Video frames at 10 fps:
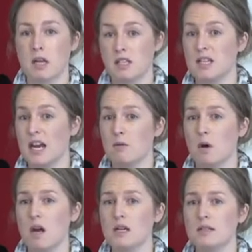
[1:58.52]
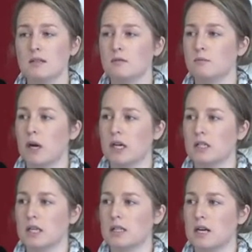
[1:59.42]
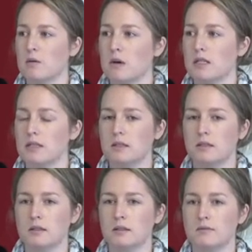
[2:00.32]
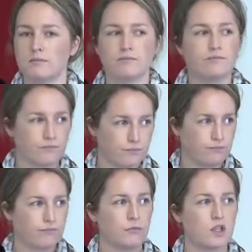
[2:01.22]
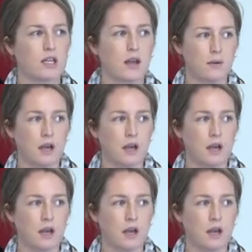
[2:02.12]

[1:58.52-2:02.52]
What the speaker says: State-wise? Break it down state-wise? New South